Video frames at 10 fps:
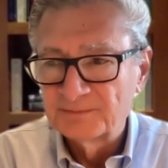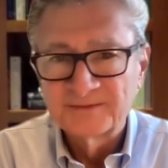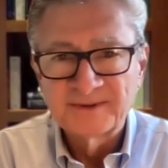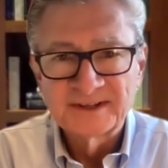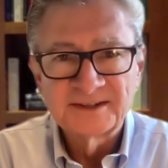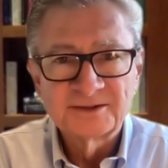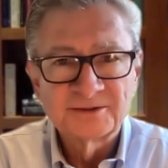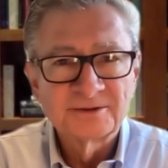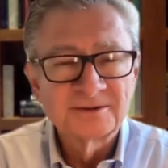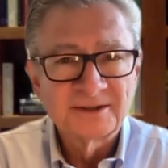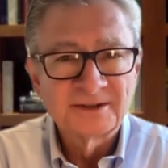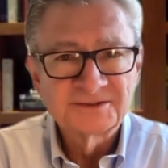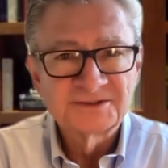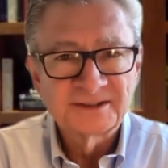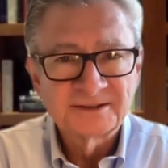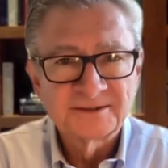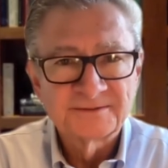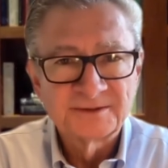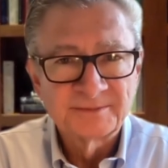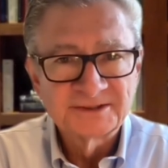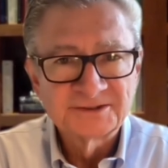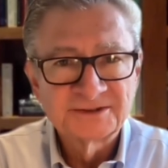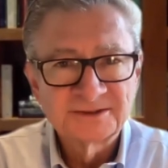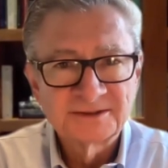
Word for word: preventing the early onset of dementia